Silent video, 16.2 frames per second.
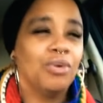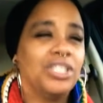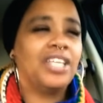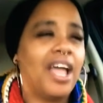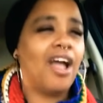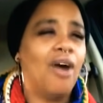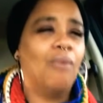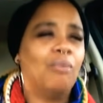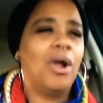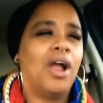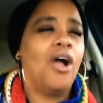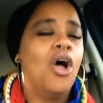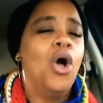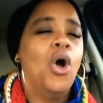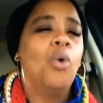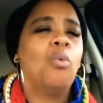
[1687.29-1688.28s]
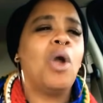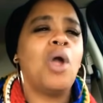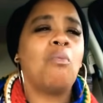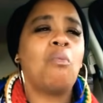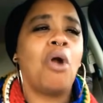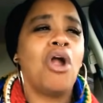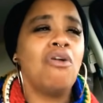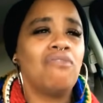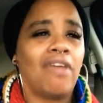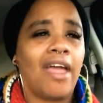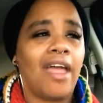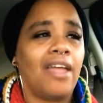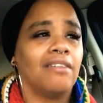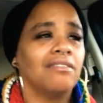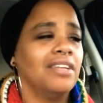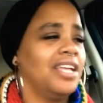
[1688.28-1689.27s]
Was they? Uh, where? Where were
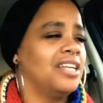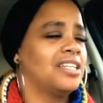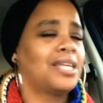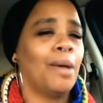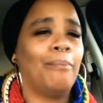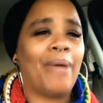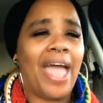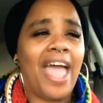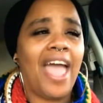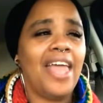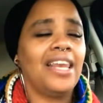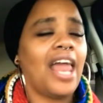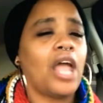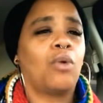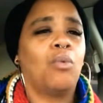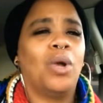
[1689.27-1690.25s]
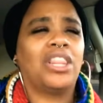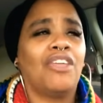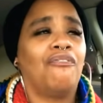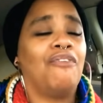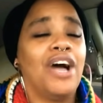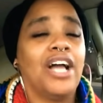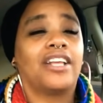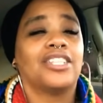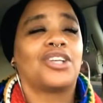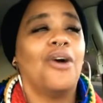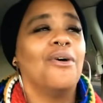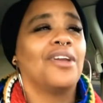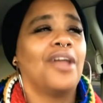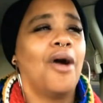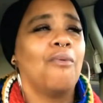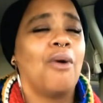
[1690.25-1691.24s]
they? In Tibet? Like, what the fuck is
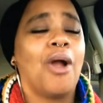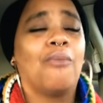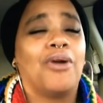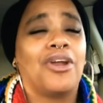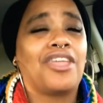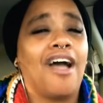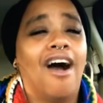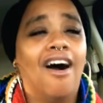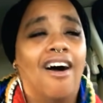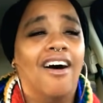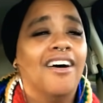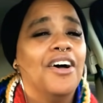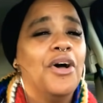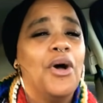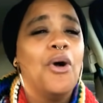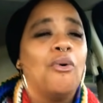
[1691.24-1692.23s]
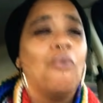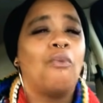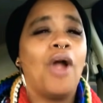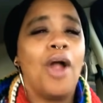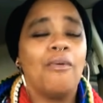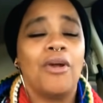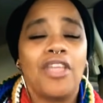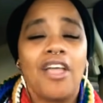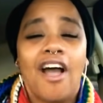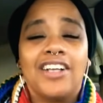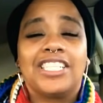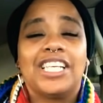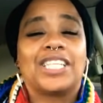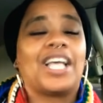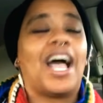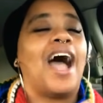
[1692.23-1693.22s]
going on? Where were y'all? Where were y'all
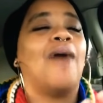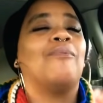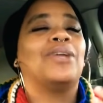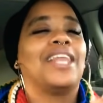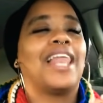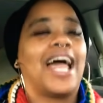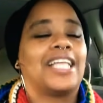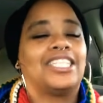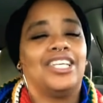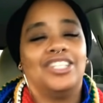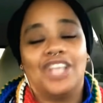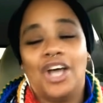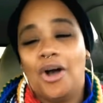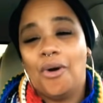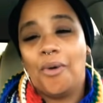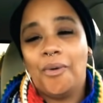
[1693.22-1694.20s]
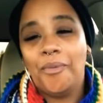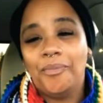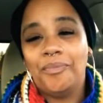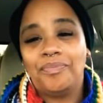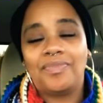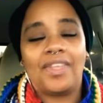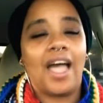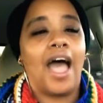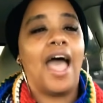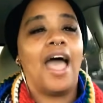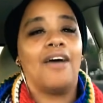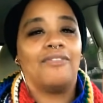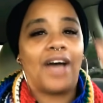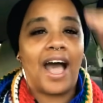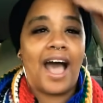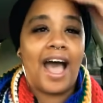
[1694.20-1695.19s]
six? I would like to know. I
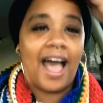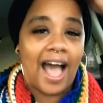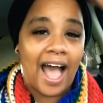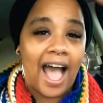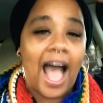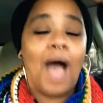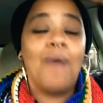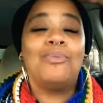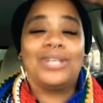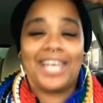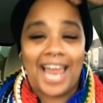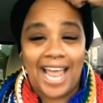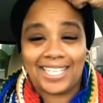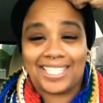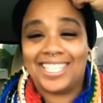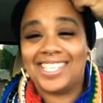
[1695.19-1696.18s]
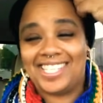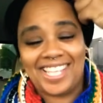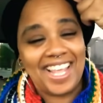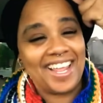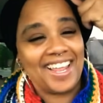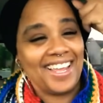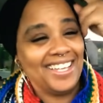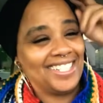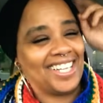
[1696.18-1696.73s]
have I I, I would like to see it.